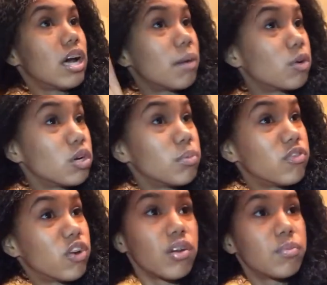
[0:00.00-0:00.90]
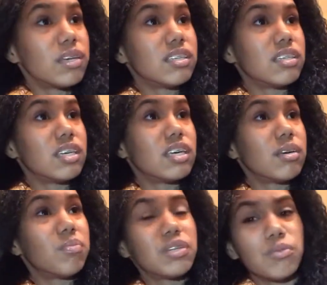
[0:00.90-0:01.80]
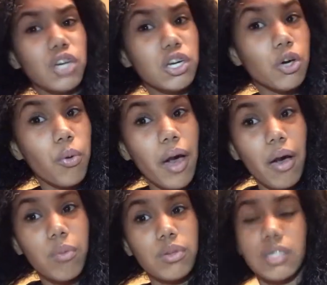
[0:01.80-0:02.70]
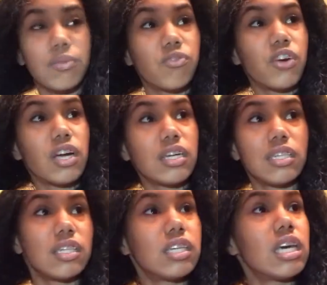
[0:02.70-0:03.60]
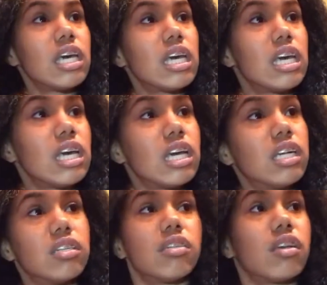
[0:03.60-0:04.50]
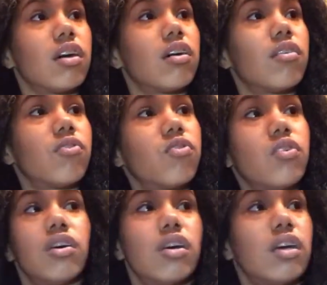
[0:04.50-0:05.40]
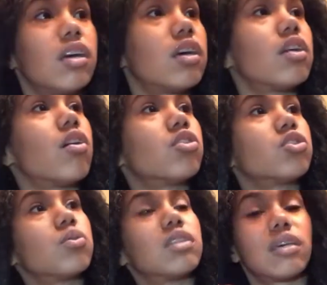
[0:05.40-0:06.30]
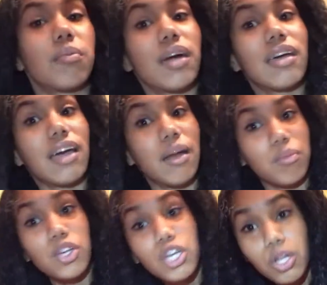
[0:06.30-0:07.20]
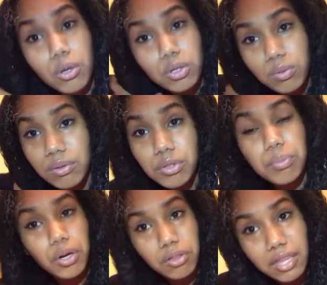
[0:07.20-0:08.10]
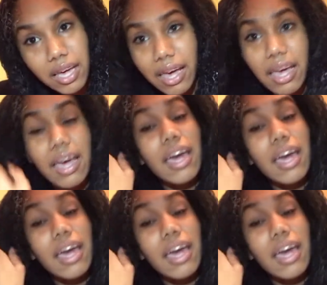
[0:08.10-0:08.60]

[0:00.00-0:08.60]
I'm going to be very busy. Plus I'm trying to go out with some friends and stuff and also somebody that I'm really close with's birthday.